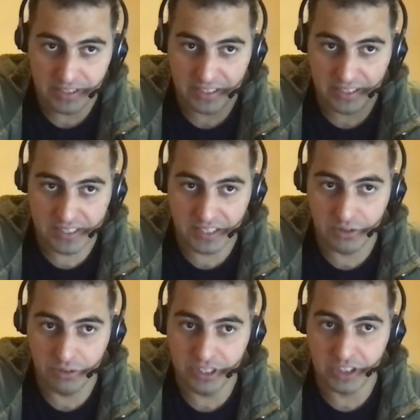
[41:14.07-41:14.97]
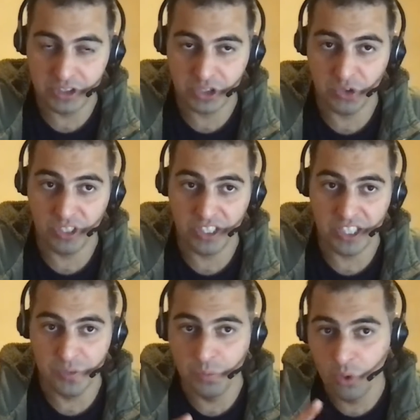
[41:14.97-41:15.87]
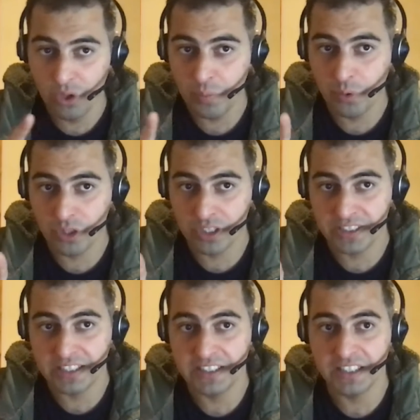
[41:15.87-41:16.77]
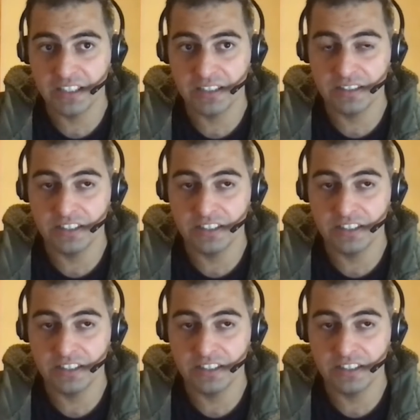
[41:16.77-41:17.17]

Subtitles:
that this security story is more important than their